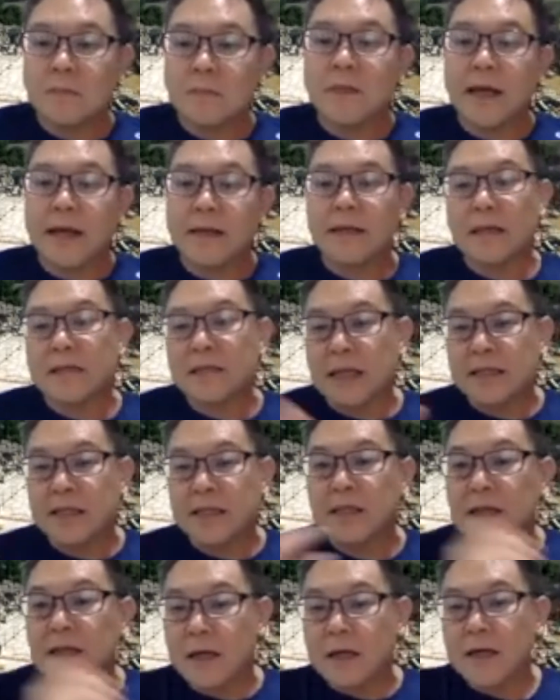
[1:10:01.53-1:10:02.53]
that, as I
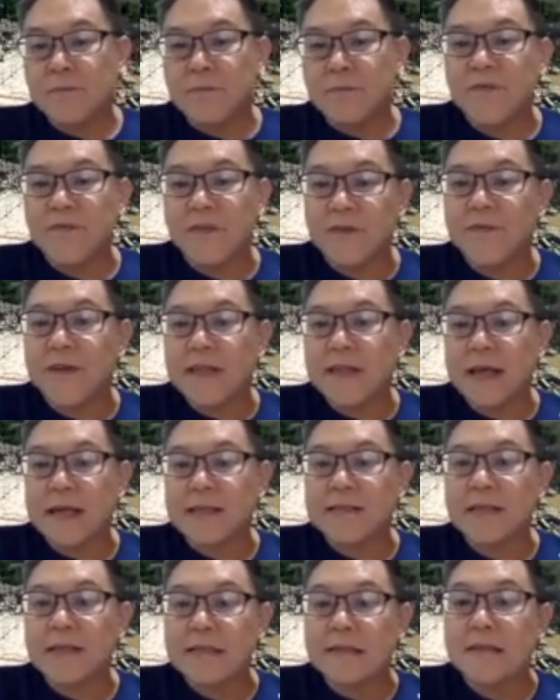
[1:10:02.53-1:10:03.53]
think Ian
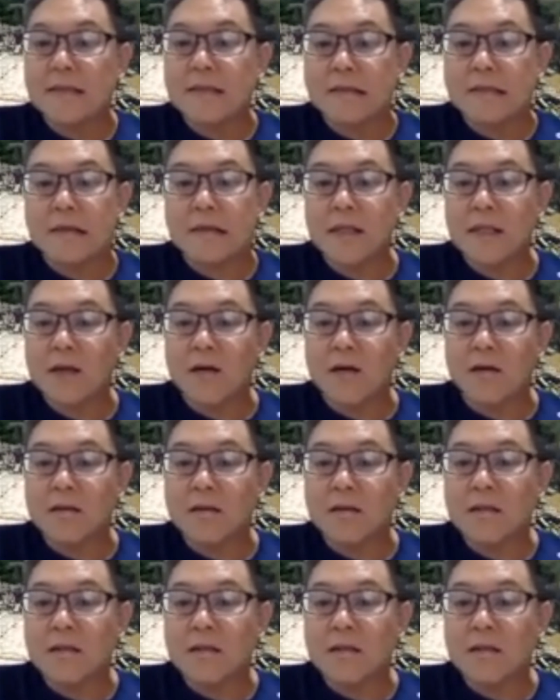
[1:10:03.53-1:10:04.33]
has stated earlier on.